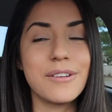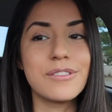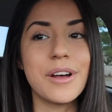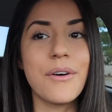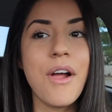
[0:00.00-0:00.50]

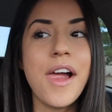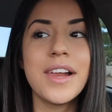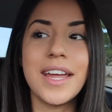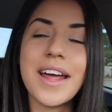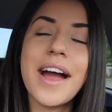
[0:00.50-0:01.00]
also,
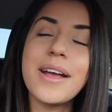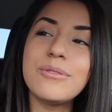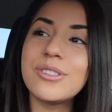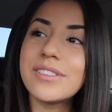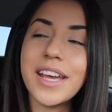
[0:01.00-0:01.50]
and I
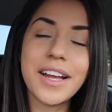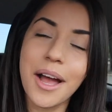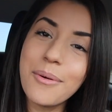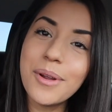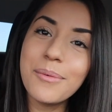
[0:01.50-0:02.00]
was just like,
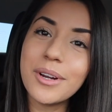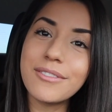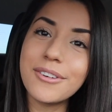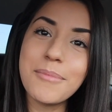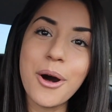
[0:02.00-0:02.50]
I want to
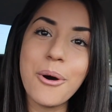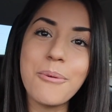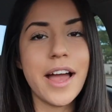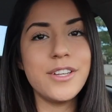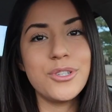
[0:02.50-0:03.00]
work from
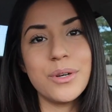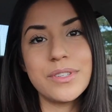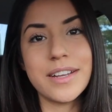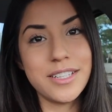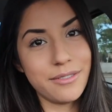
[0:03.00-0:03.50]
home. I
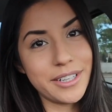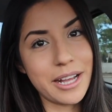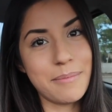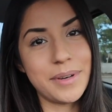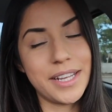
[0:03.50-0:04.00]
chose a different
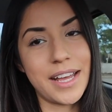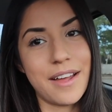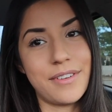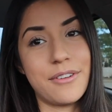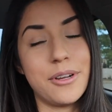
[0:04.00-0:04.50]
company.
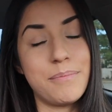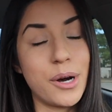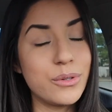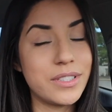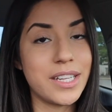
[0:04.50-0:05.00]
I found a
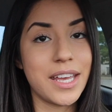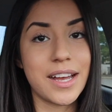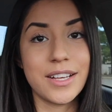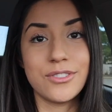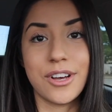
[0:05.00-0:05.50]
posting.
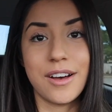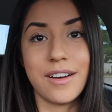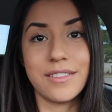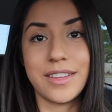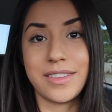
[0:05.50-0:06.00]
I
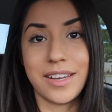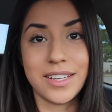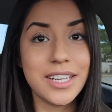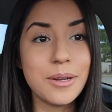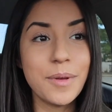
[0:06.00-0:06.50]
saw that they
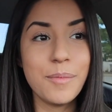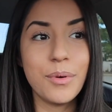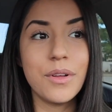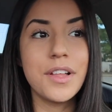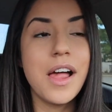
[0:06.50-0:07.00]
needed
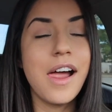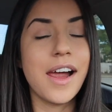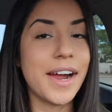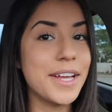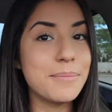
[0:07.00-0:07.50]
people.
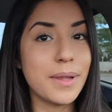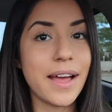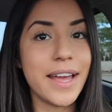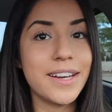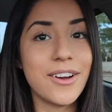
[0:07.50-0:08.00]
I
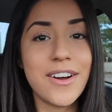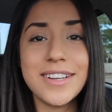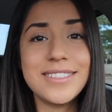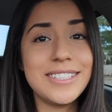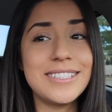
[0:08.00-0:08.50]
applied.
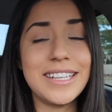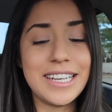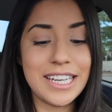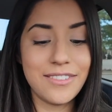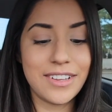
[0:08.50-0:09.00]
Honestly,
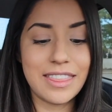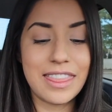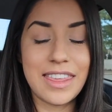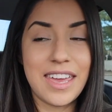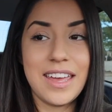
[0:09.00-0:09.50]
didn't even
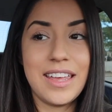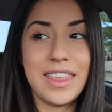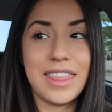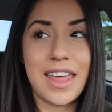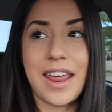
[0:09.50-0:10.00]

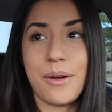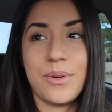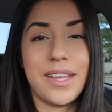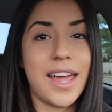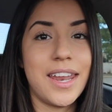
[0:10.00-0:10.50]
think that I
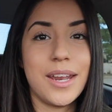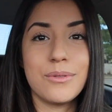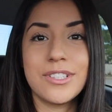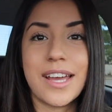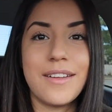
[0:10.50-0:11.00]
would get it. It
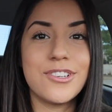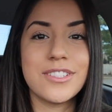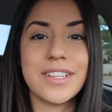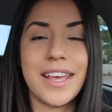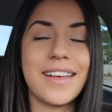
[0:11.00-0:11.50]
was kind of
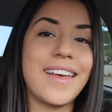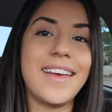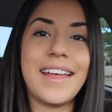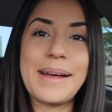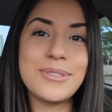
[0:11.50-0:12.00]
just like,
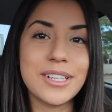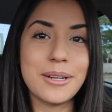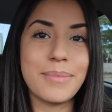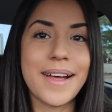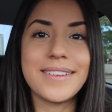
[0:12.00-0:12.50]
I'm just
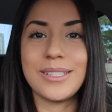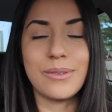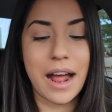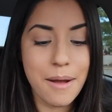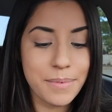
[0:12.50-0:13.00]
gonna apply, see
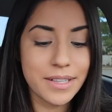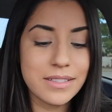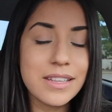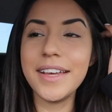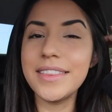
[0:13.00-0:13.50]
what
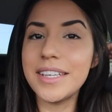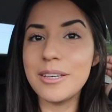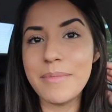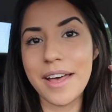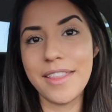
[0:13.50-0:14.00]
happens. I get the
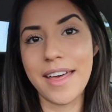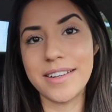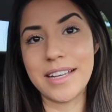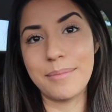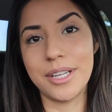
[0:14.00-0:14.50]
email
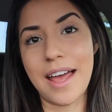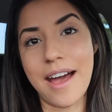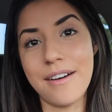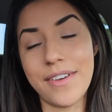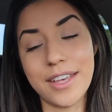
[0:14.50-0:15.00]
that I'm gonna
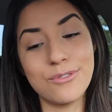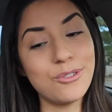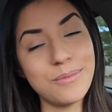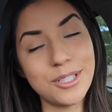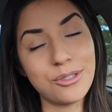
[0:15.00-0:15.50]
have a
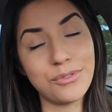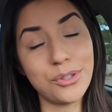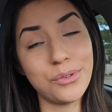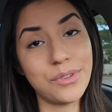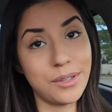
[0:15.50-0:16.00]
Zoom
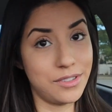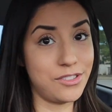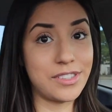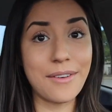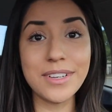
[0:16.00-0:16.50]
interview. There's
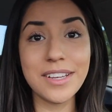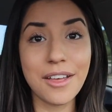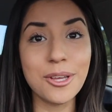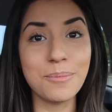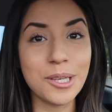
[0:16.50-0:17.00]
70
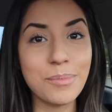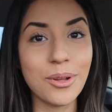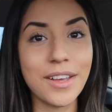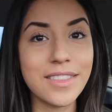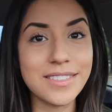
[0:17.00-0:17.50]
other
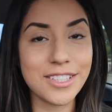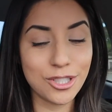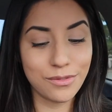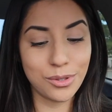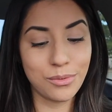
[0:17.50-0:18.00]
people in this
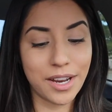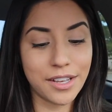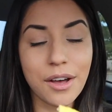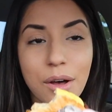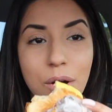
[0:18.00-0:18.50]
interview when
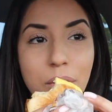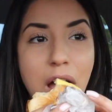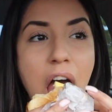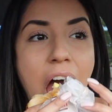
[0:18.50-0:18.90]
I go.